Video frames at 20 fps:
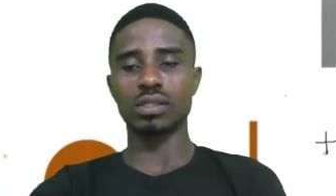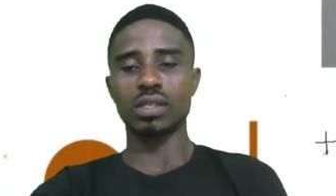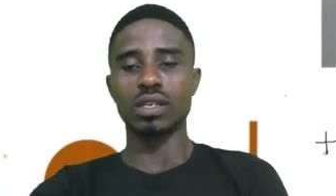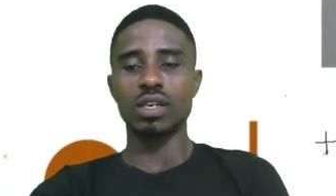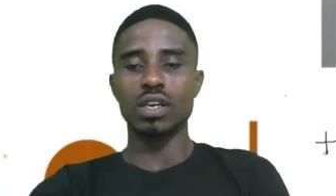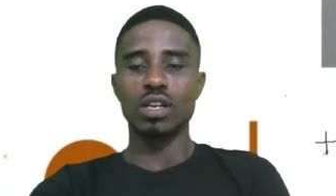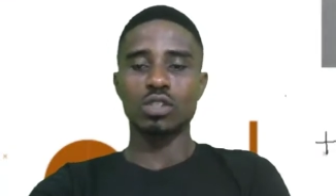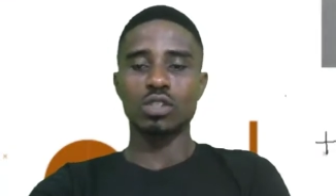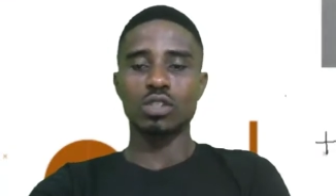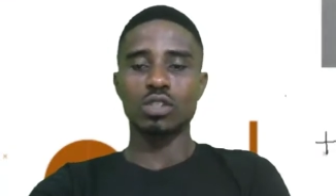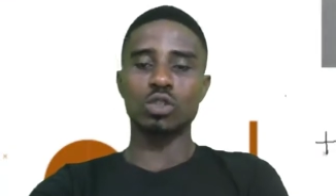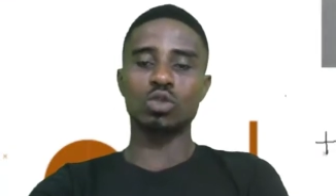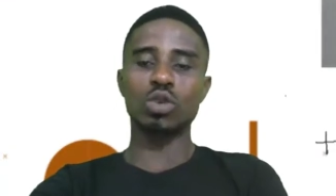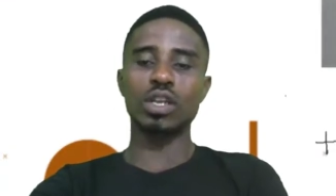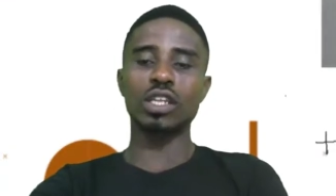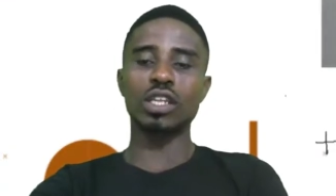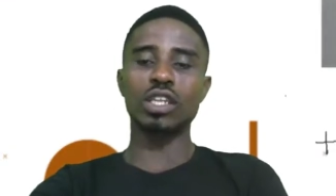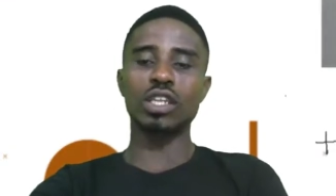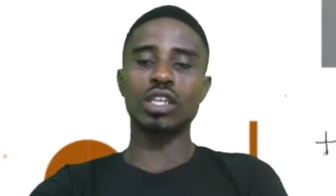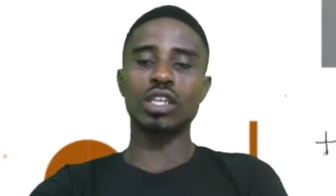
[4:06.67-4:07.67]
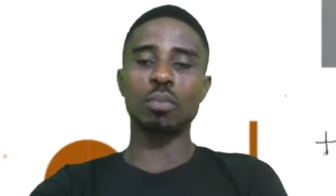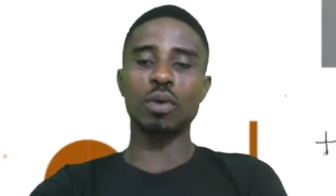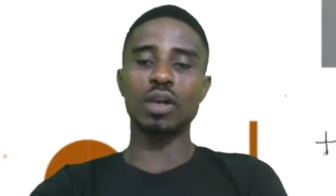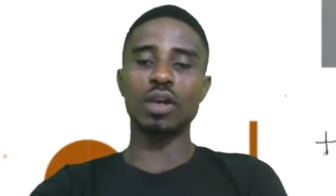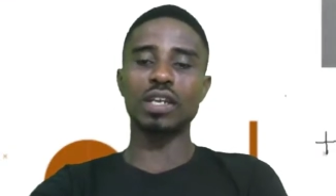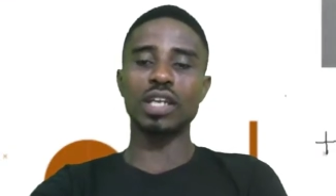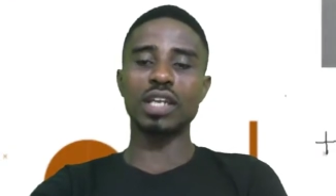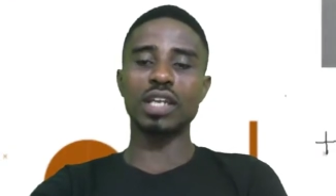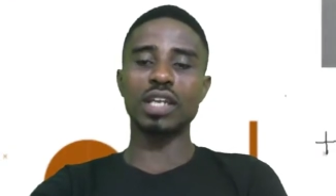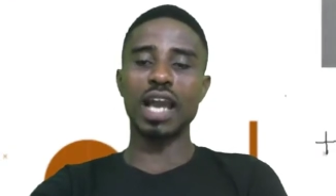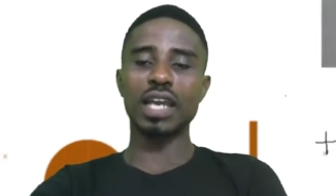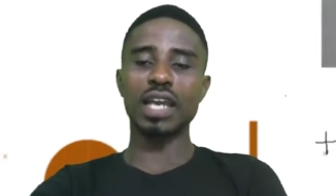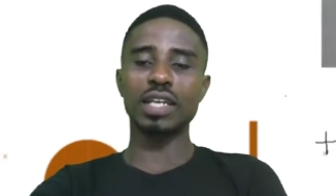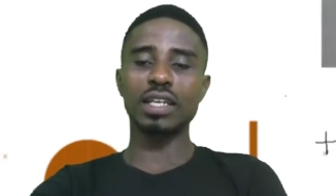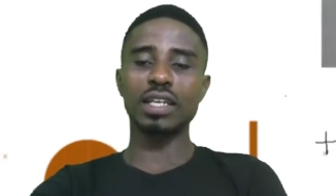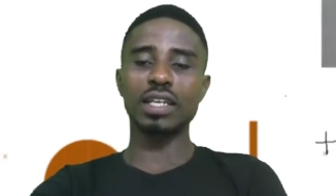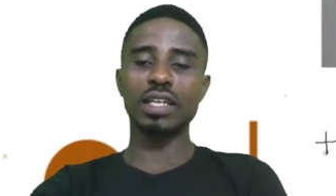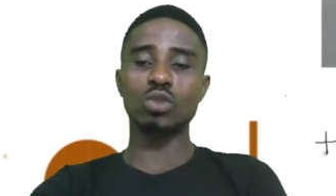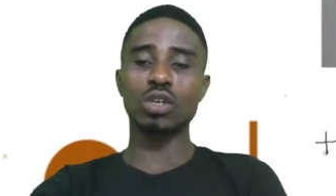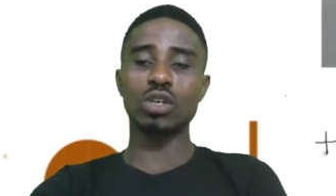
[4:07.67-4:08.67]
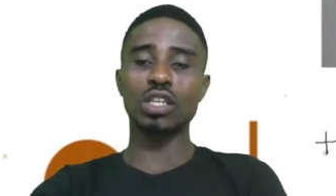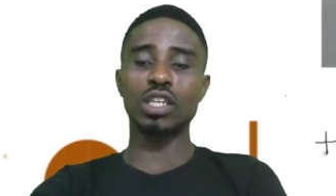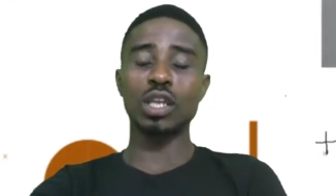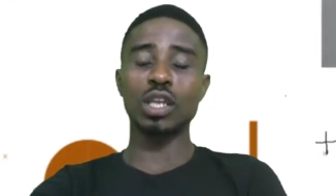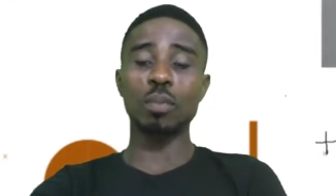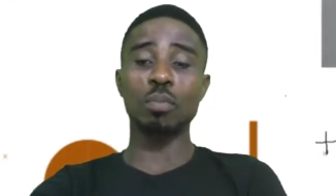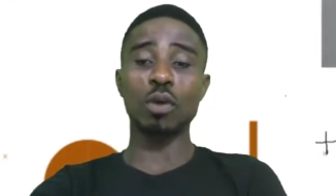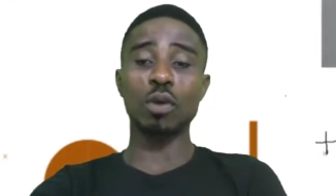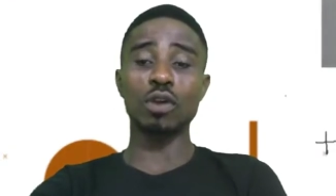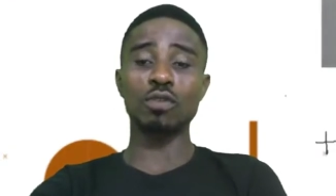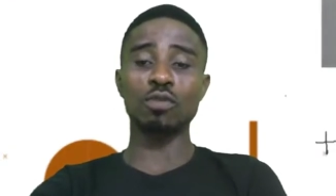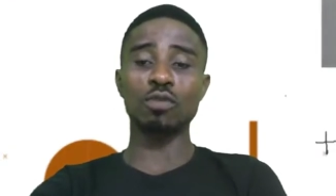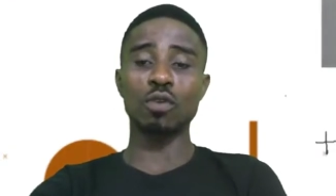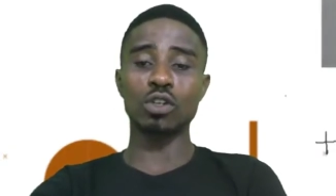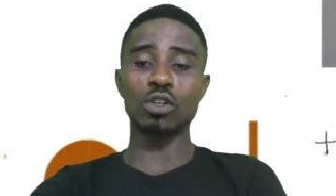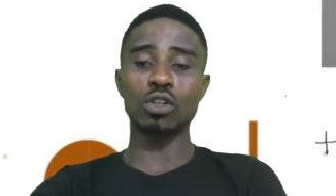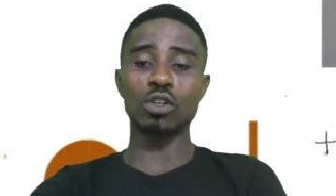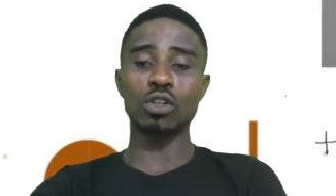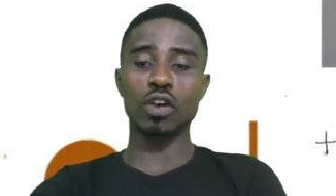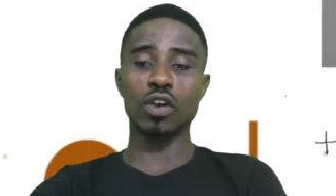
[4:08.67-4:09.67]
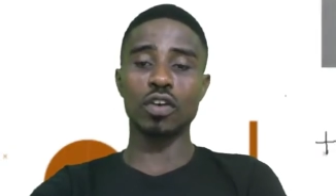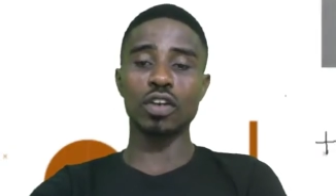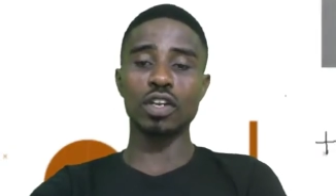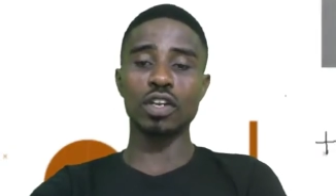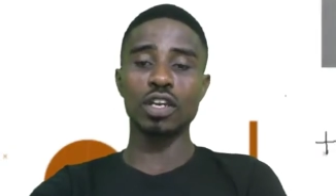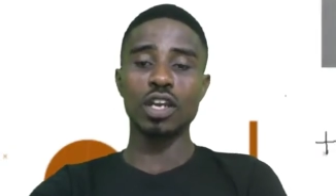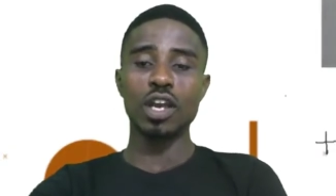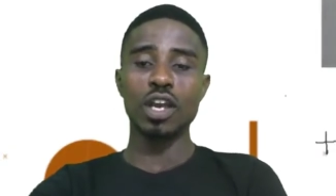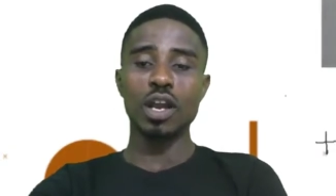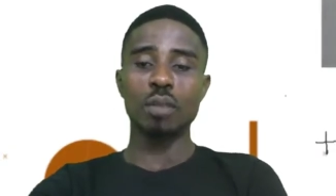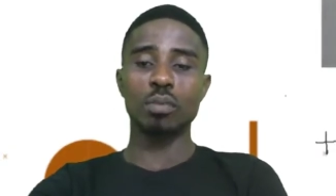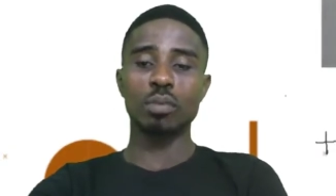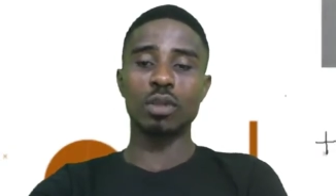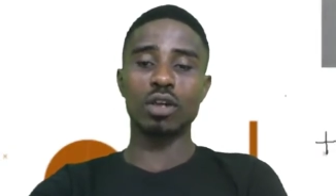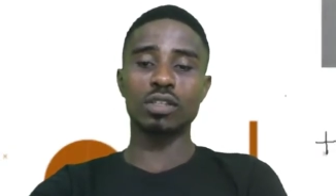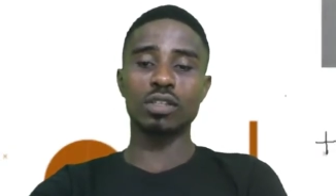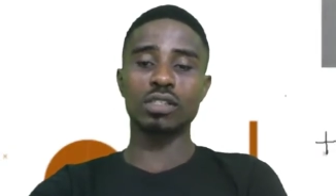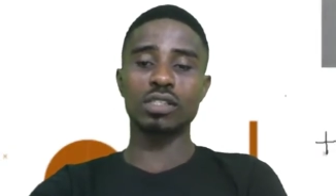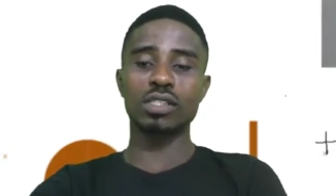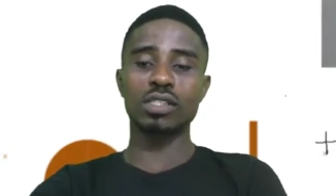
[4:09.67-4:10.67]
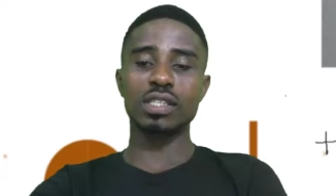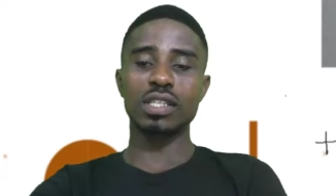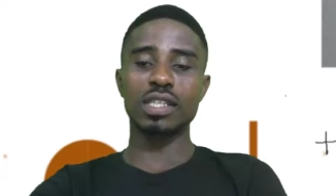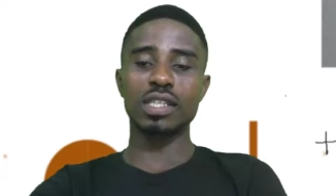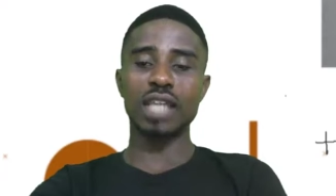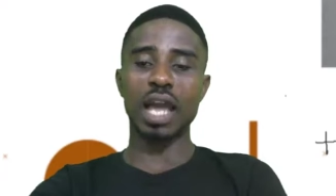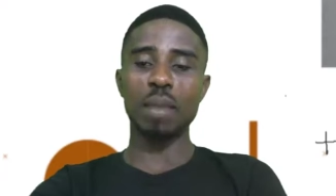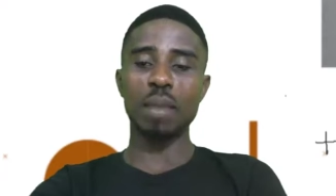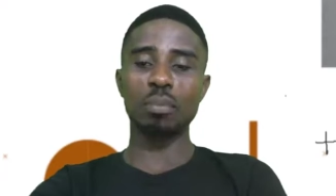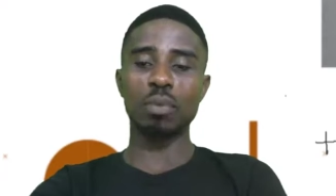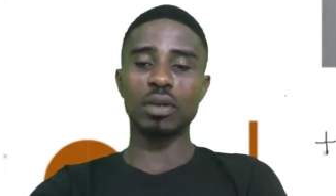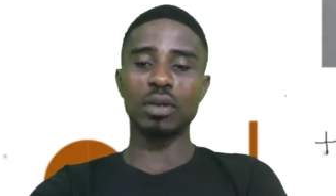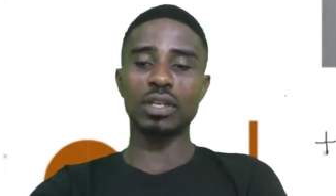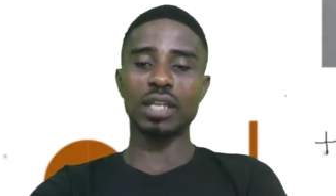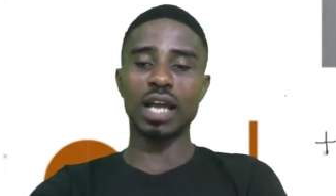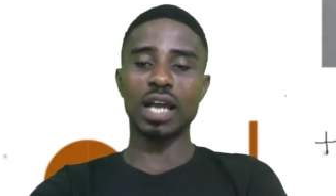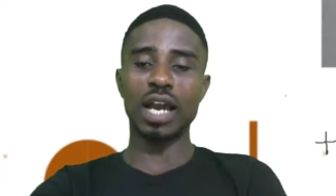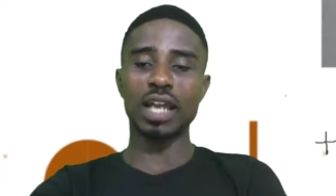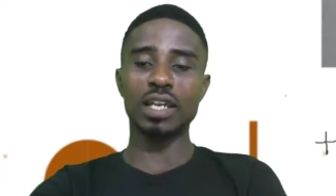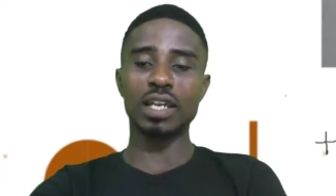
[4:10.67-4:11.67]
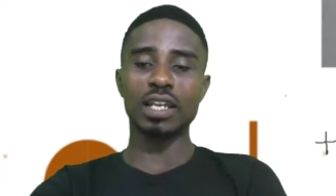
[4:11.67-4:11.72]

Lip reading: So 23.4, plus 9.9.